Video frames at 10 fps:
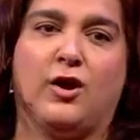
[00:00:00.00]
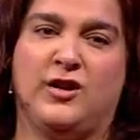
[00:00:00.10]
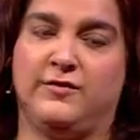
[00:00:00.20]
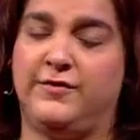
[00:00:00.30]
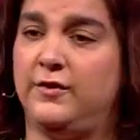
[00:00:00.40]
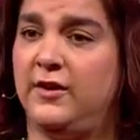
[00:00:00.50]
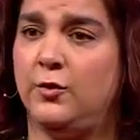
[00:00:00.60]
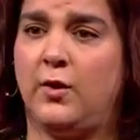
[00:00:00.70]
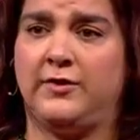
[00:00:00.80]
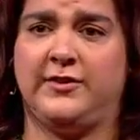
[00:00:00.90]
confusing
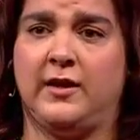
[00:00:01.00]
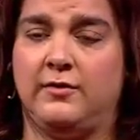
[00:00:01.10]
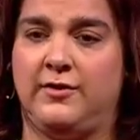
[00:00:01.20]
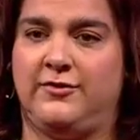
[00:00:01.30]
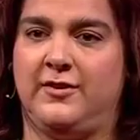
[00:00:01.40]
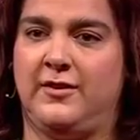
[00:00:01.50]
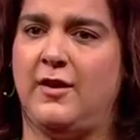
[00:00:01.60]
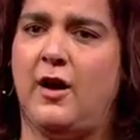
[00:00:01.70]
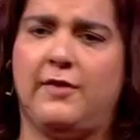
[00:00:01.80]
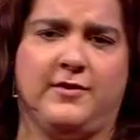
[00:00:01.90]
to watch television
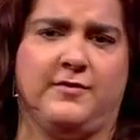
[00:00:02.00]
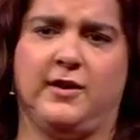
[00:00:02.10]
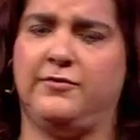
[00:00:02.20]
and often very